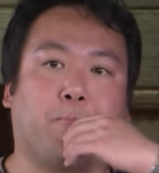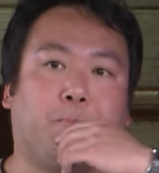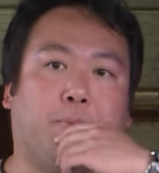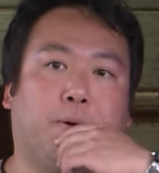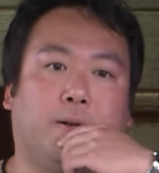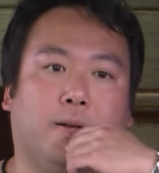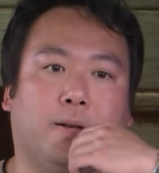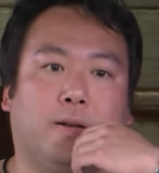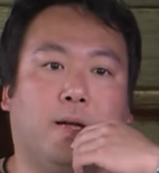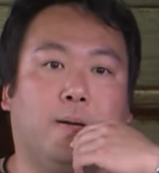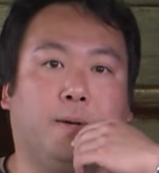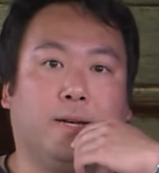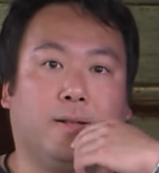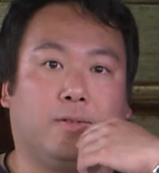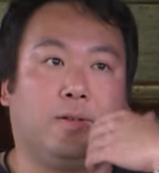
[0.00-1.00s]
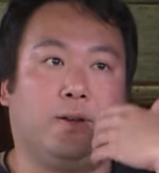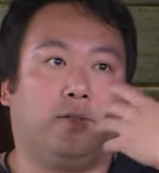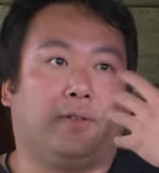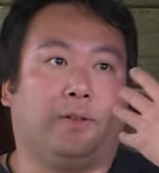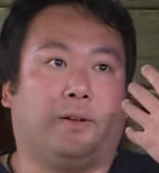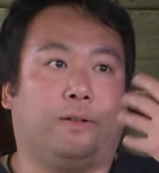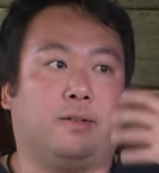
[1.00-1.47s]
But, I mean, it's
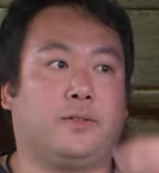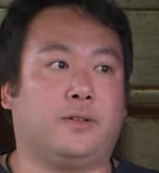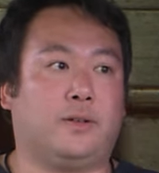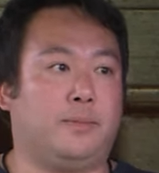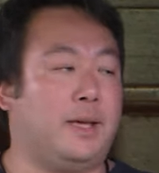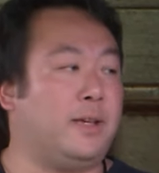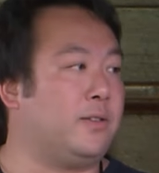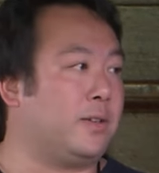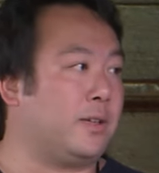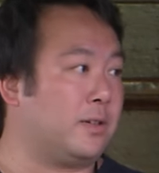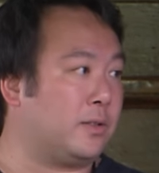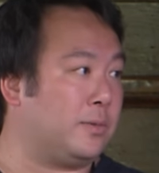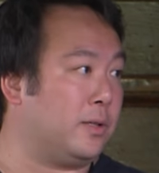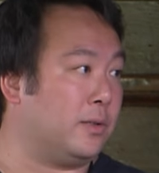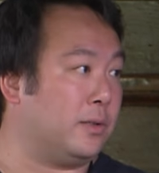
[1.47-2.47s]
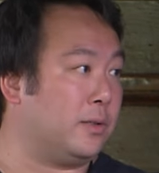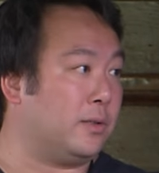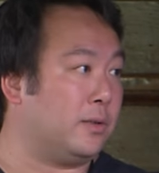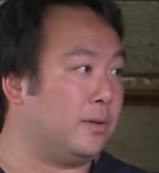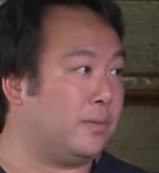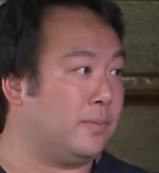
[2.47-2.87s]
an amazing experience.